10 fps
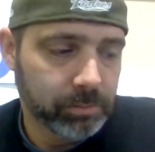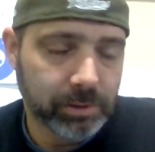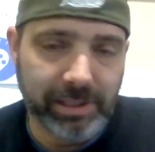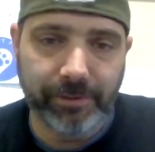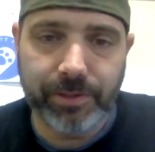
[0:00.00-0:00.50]

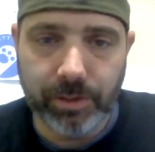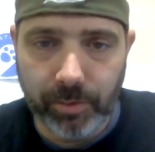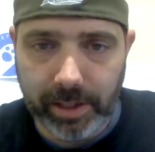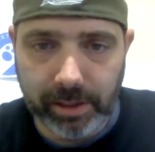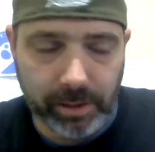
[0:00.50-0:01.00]
Leafs in
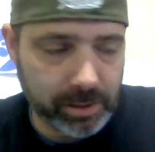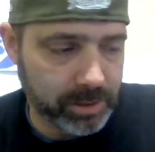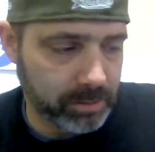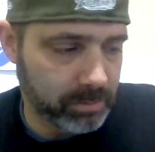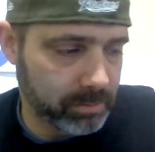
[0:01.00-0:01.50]

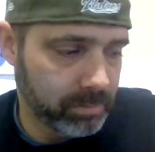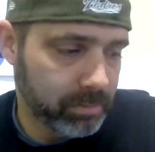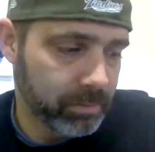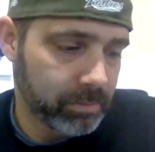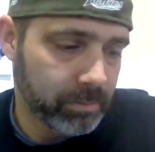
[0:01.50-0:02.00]
regulation.
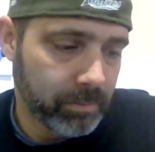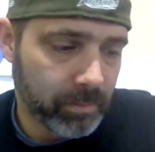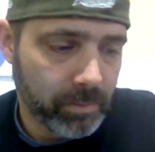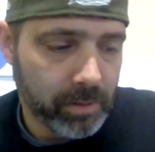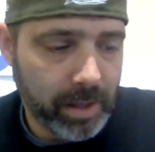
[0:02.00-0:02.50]

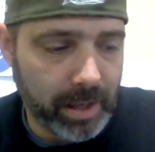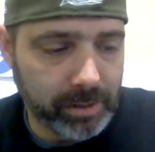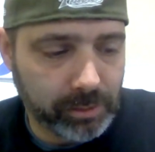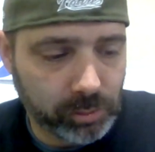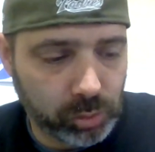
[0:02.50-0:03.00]

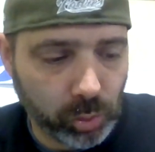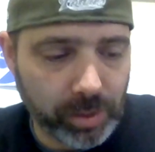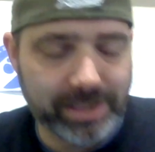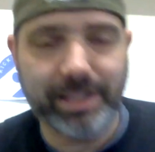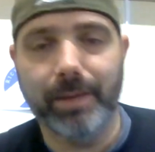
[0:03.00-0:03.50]
Had
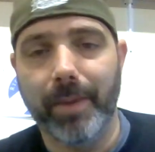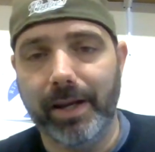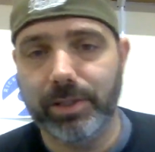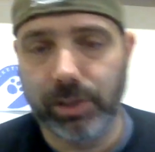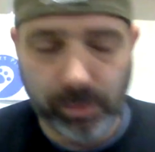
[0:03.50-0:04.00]
Duquesne
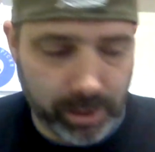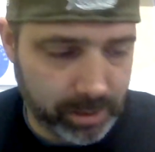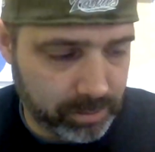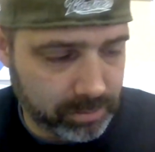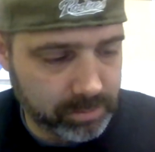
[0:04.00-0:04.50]
minus
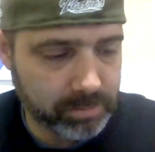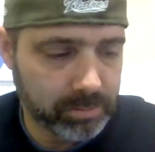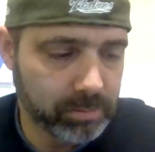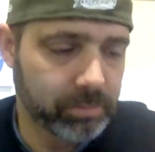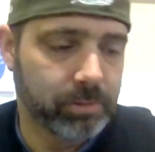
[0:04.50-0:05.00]
3.
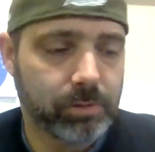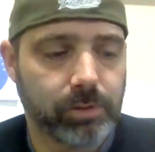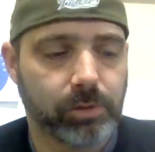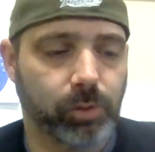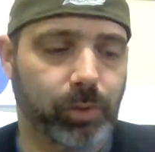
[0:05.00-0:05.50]

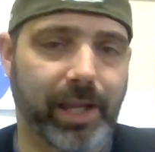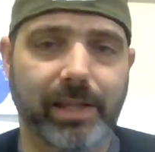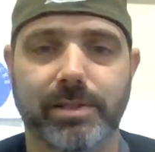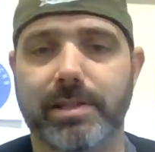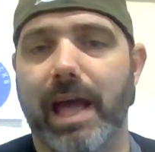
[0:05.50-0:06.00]

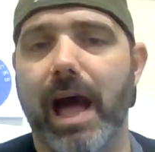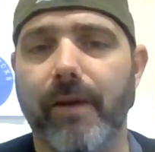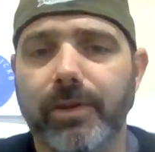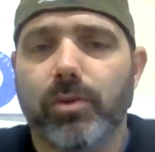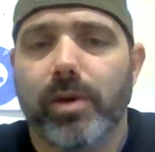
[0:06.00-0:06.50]
Duquesne,
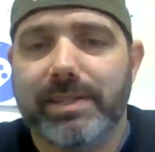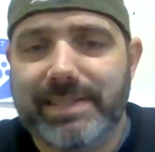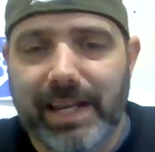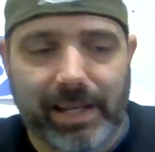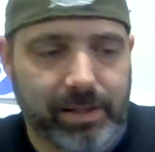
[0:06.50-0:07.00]
however you want to
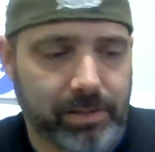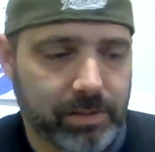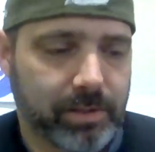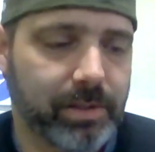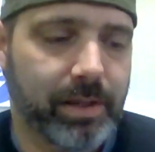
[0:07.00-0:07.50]
say it.
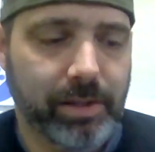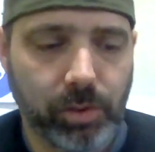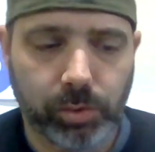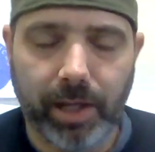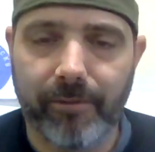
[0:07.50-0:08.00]

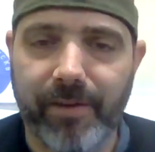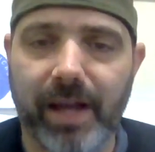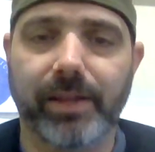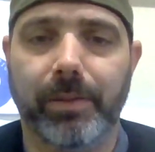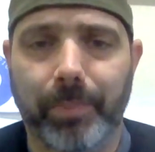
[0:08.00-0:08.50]
Utah
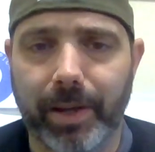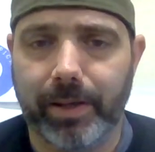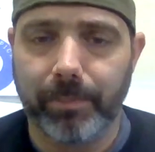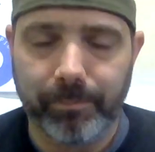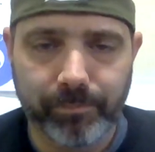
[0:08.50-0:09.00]
Valley,
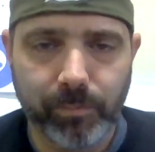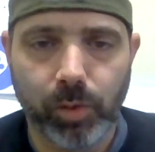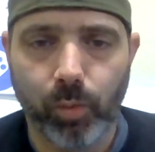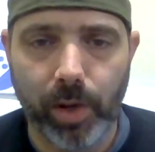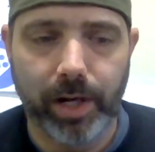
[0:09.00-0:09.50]
pick 'em.
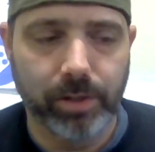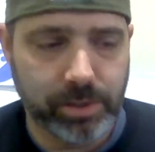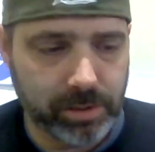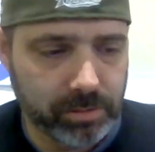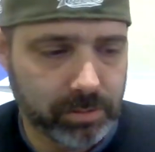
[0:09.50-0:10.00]

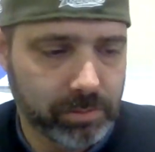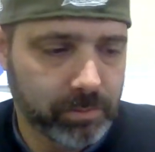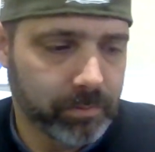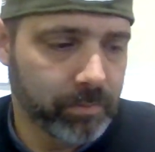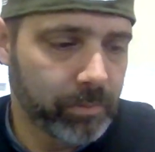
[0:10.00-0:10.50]
Winners.
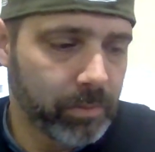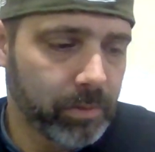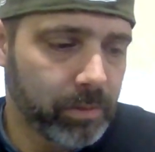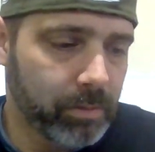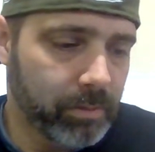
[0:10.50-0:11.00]

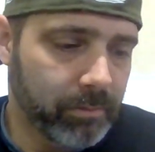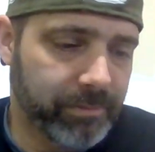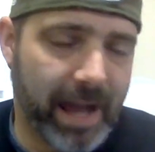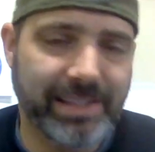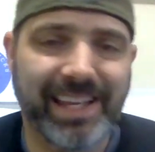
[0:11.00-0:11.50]

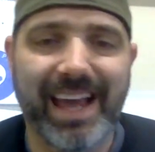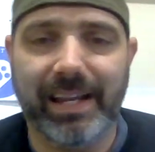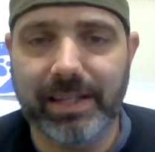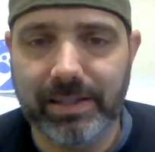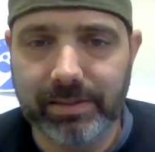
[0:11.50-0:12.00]

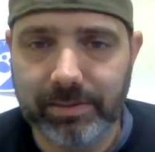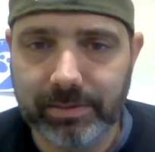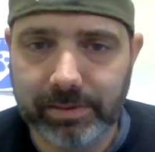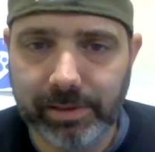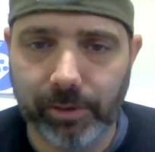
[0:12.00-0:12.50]
Vatek.
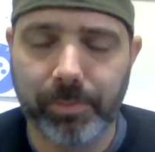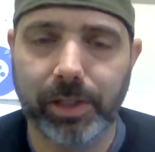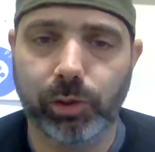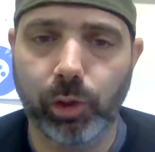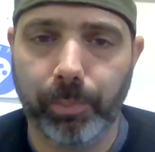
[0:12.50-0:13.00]
That was my
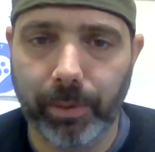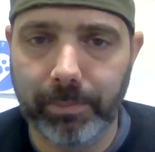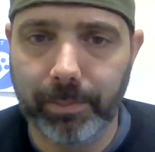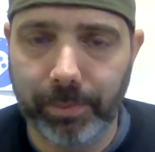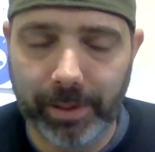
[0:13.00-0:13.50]
YouTube
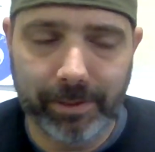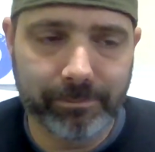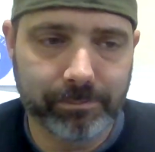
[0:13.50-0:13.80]
premium play.